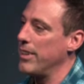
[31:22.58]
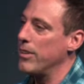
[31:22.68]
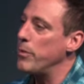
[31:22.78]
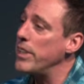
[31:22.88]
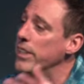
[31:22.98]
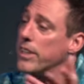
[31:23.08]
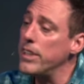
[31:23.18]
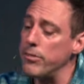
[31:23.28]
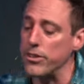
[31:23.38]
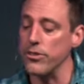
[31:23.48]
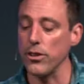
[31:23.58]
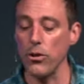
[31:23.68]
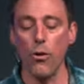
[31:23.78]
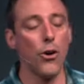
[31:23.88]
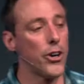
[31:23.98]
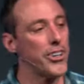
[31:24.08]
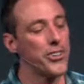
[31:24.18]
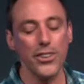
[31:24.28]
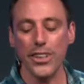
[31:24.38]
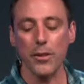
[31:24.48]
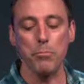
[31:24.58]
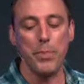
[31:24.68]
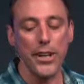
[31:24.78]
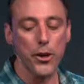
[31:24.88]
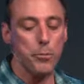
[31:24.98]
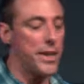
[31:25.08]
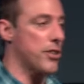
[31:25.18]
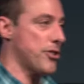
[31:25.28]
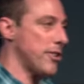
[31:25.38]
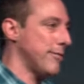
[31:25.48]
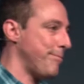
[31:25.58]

We need to give it to the Lord and look at the bigger picture.